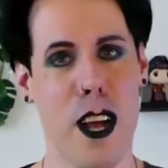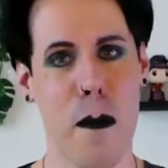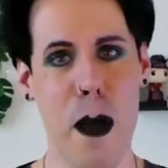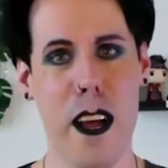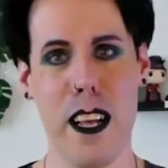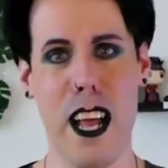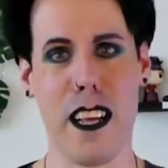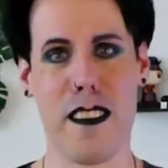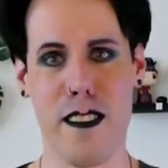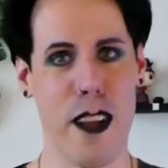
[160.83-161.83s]
Apparently, like
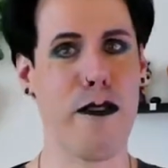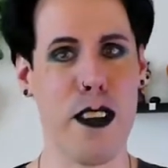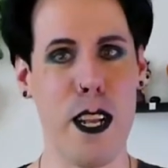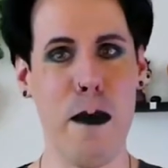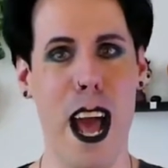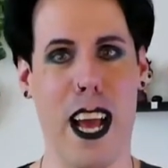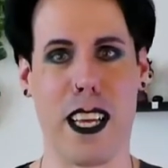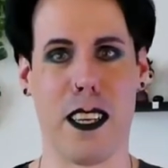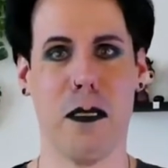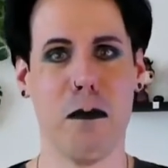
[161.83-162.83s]
stuff in the
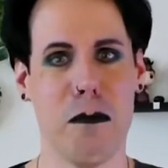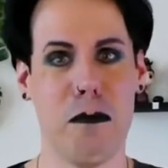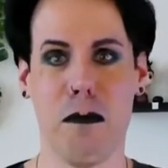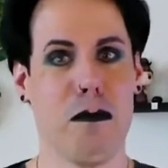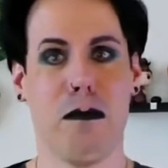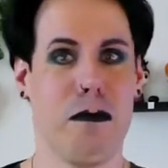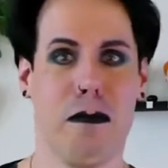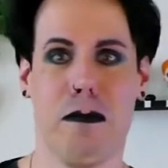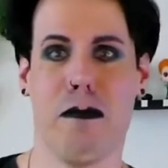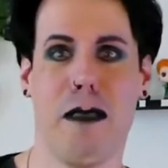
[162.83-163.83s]
back.
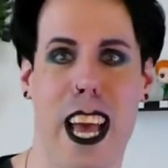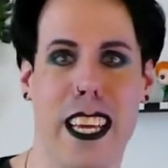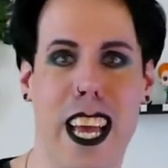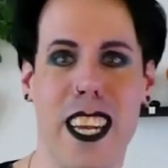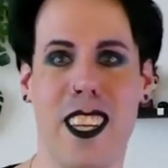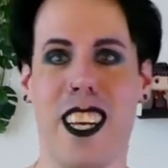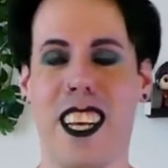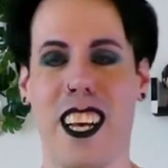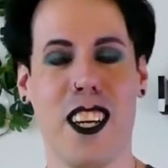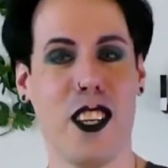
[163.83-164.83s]
Again,
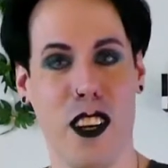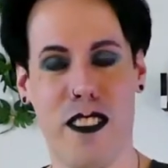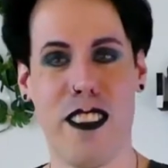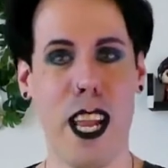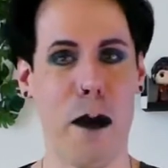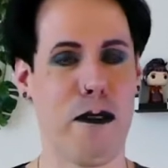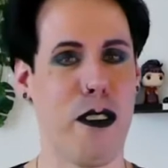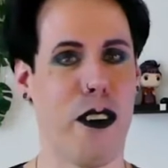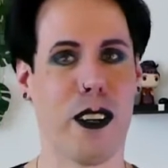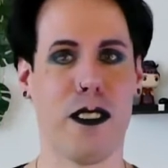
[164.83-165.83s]
good setup
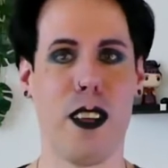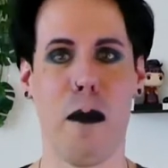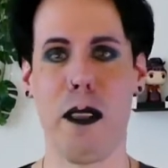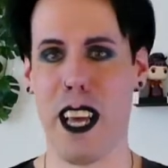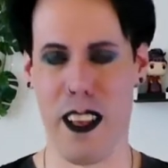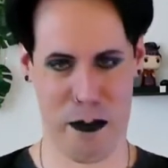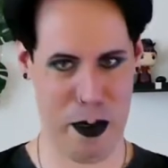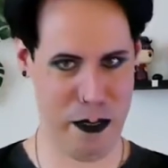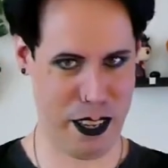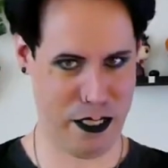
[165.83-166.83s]
for something else. My
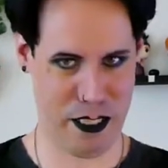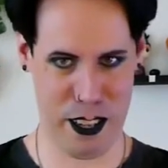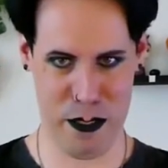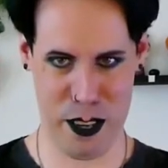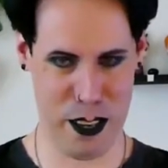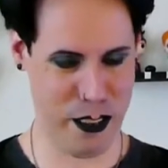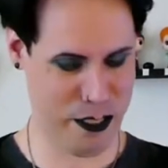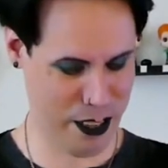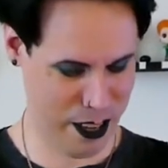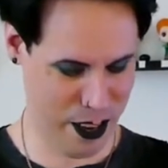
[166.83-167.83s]
ring is just literally
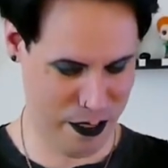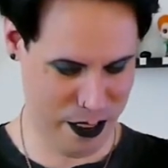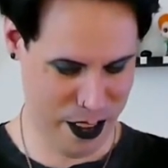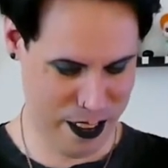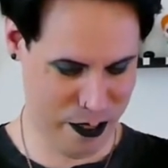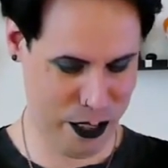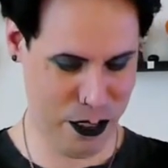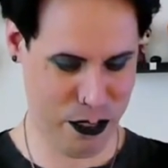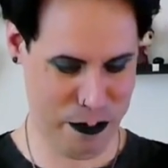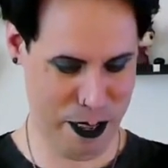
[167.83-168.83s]
loose. I don't know. This ring
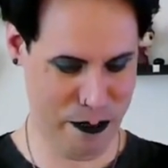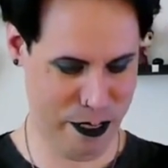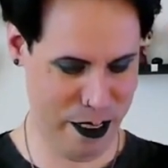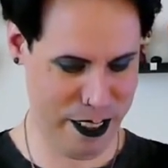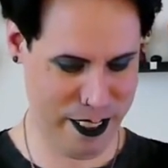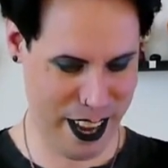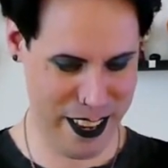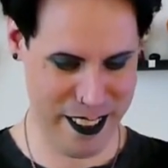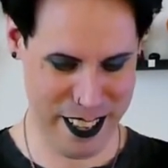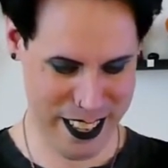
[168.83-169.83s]
used to be very
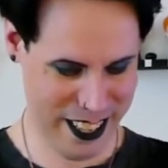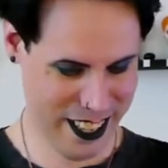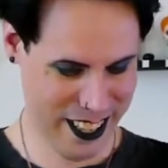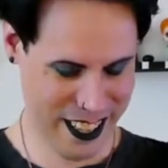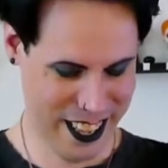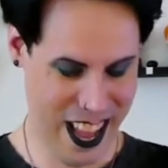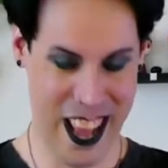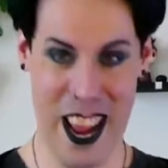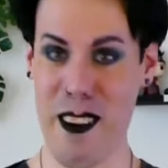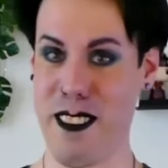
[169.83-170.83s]
tight.
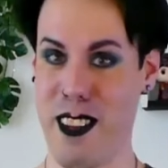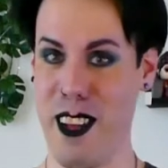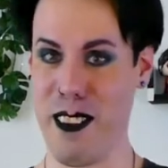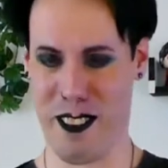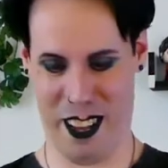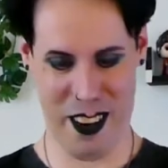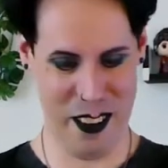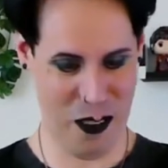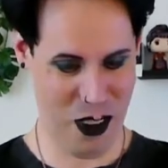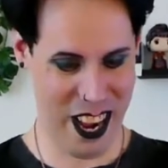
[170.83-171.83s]
And now it's loose. I don't
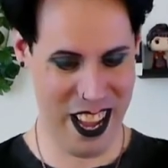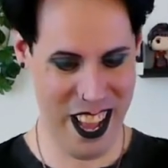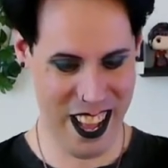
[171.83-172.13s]
know why.